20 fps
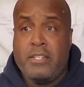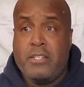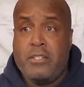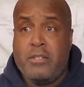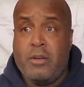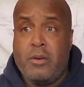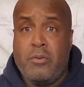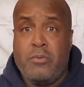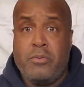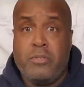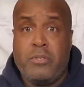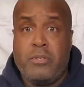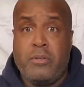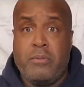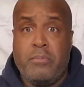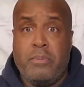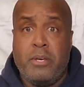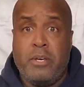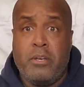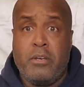He's known
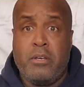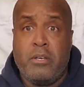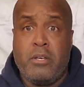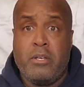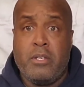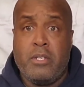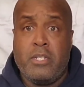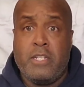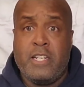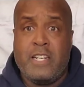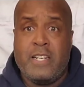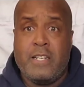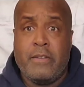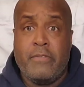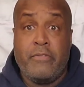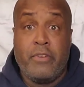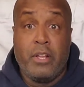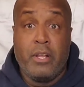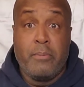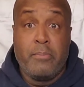to be a good uh,
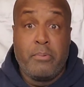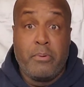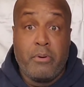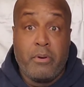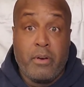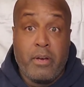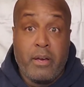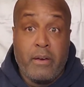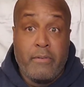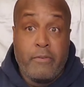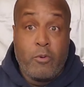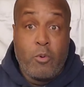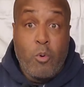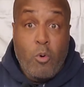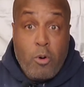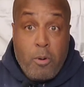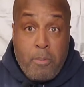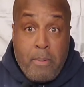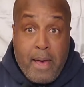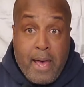developer of
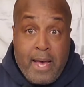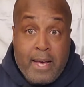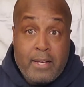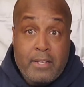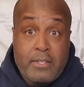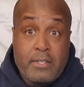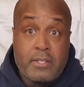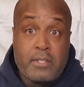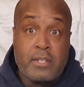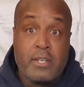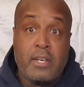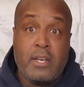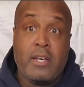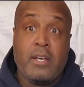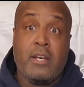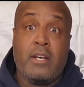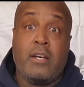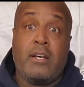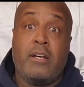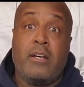quarterbacks,
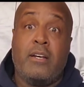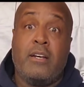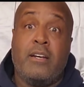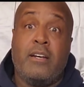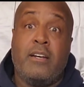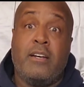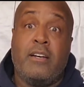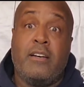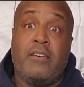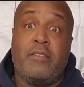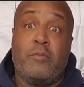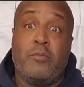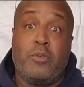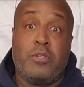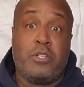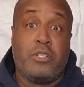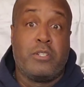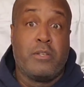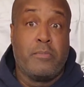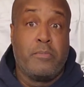uh,
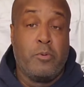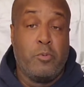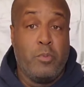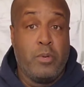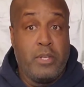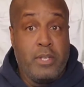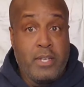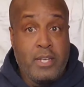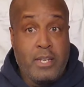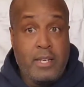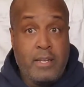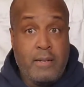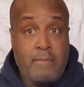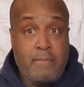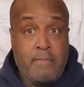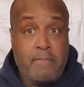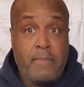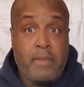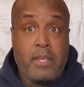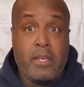which is something we need.